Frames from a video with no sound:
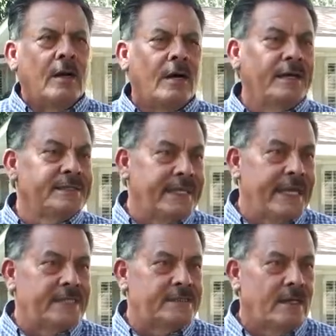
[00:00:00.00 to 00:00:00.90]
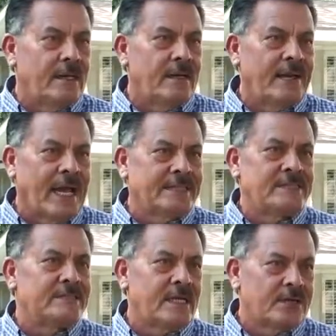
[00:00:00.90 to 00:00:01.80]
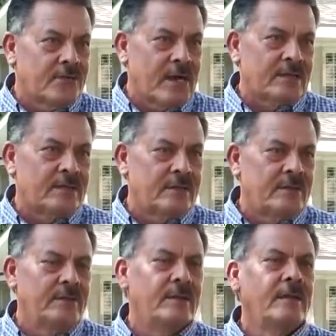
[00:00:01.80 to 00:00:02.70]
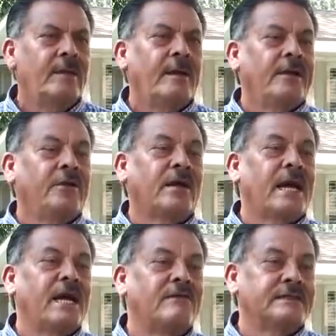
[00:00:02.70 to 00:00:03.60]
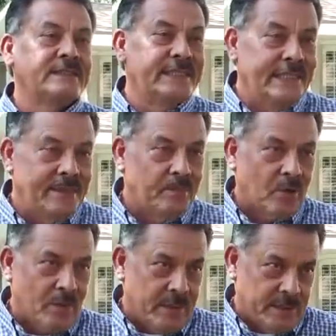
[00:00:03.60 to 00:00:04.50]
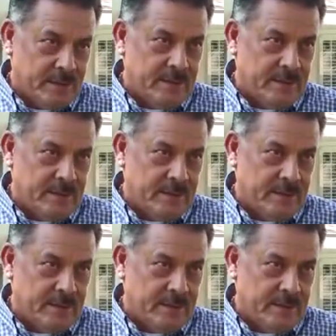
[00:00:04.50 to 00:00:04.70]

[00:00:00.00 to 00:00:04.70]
It takes a licensed contractor. You got to have a city permit,